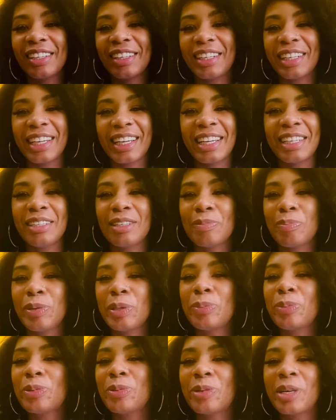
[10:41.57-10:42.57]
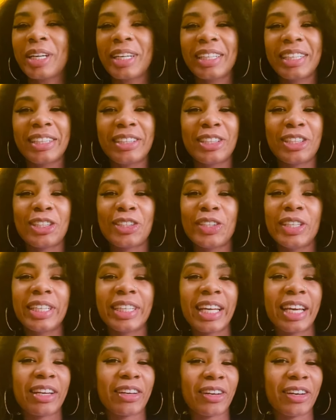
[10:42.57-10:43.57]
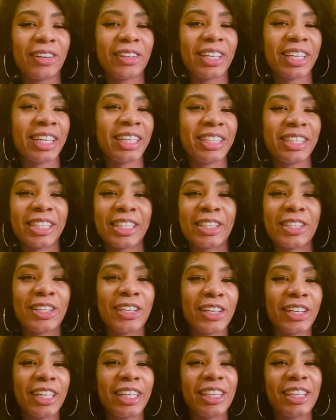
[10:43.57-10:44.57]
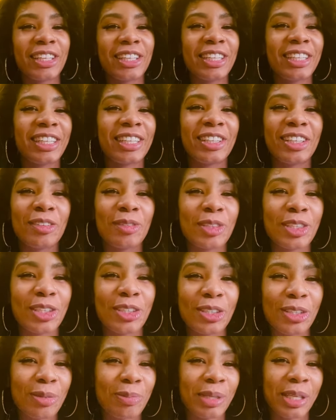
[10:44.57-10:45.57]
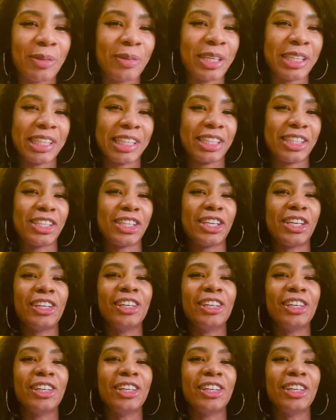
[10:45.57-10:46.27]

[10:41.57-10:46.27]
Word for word: And the people walking down the street, that girl that he just saw, he thought that it was you, but it wasn't you.